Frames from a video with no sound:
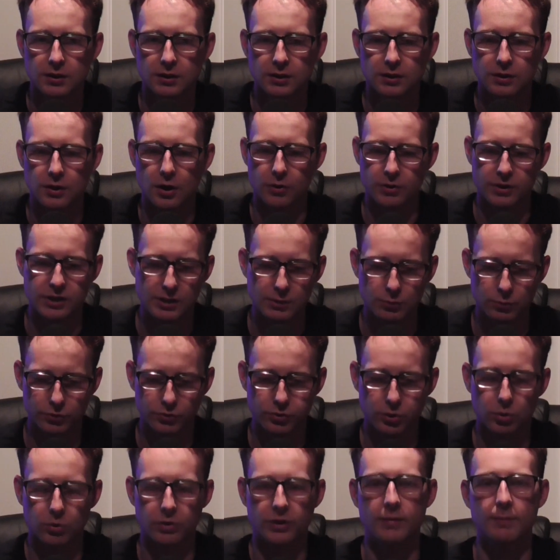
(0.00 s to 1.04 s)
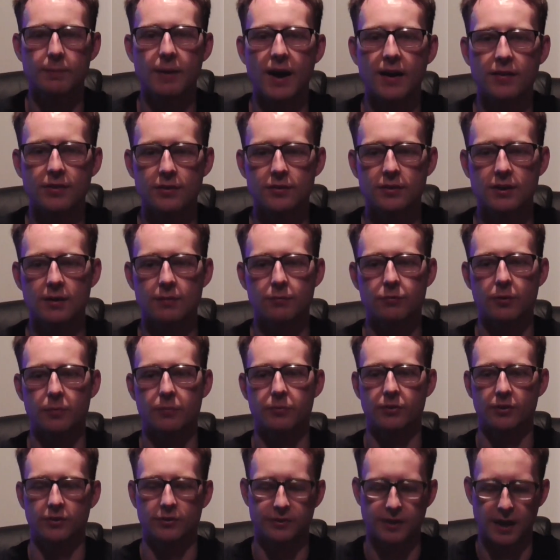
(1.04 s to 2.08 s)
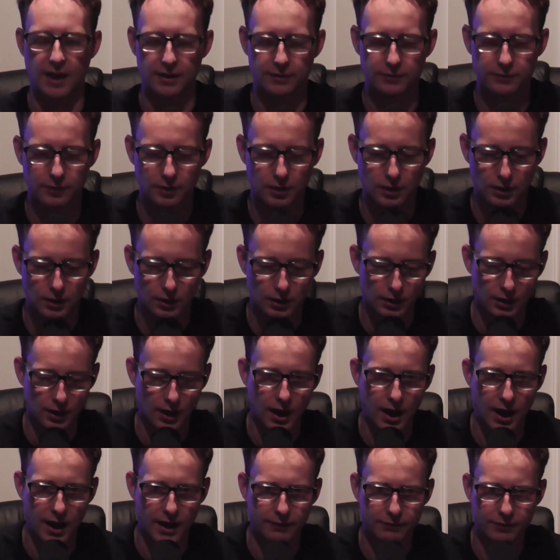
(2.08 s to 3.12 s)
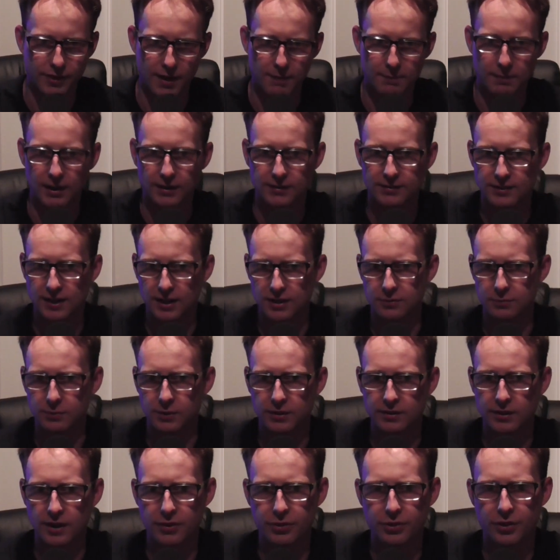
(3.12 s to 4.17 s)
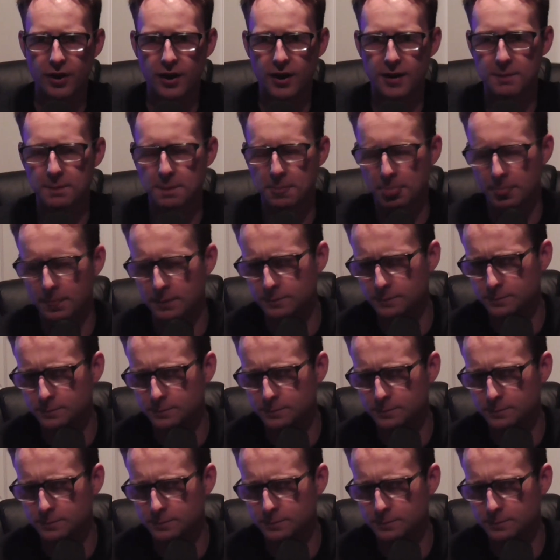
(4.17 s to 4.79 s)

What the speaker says: you know, he was holding back the team from success, if that makes sense. Because I thought